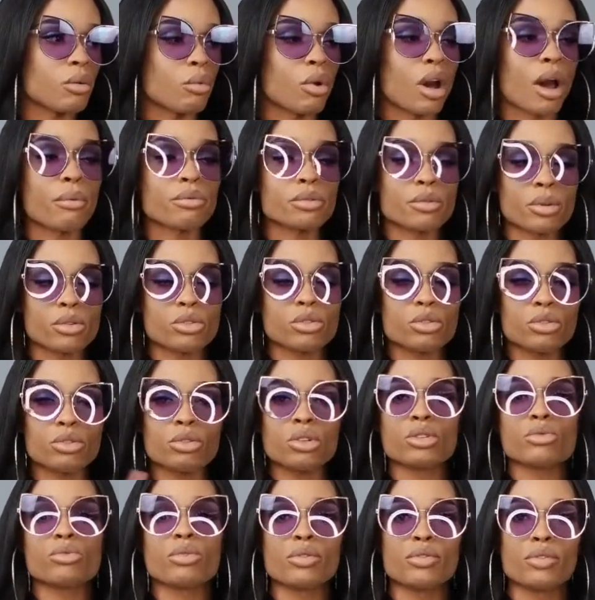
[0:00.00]
Well, I was supposed to do
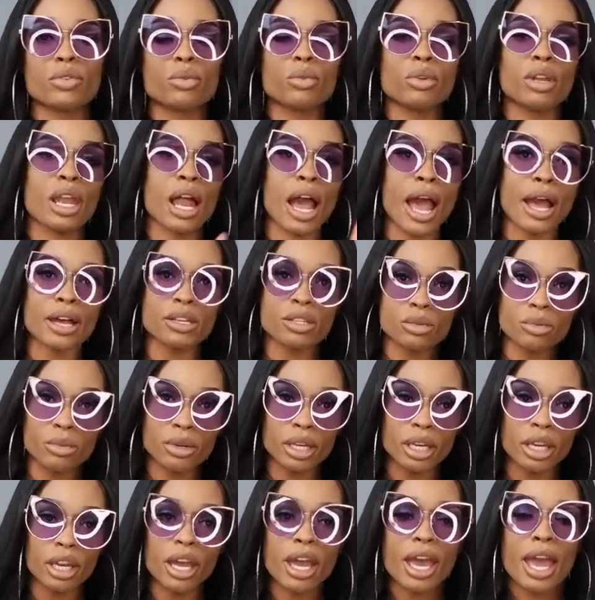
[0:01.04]
this review last
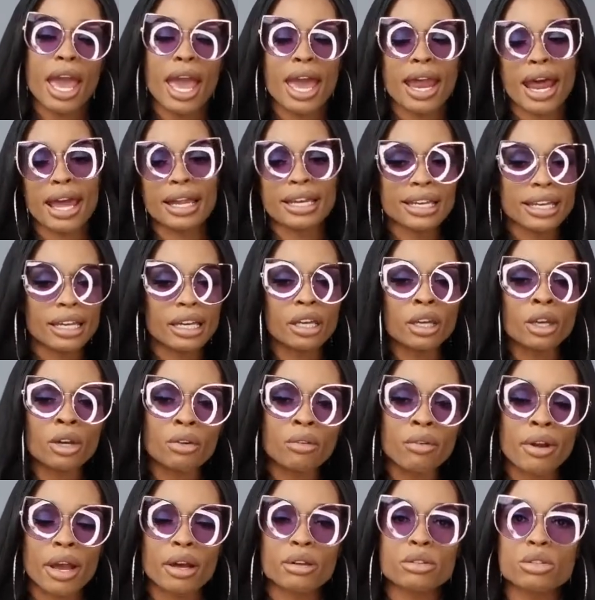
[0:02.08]
week and I didn't get
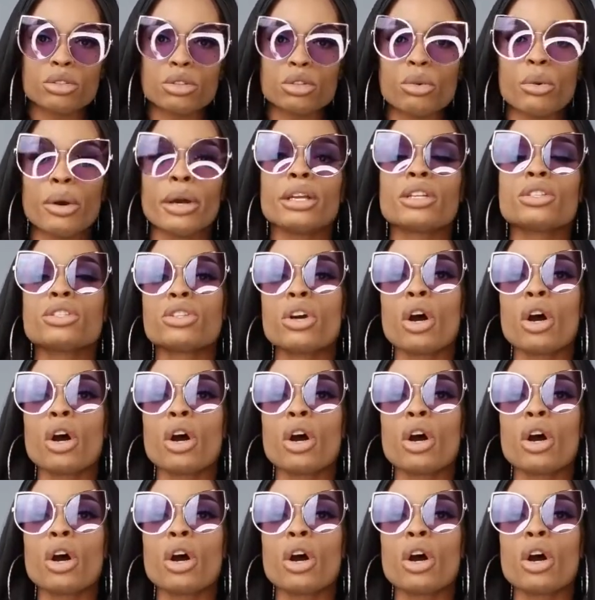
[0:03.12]
around to it.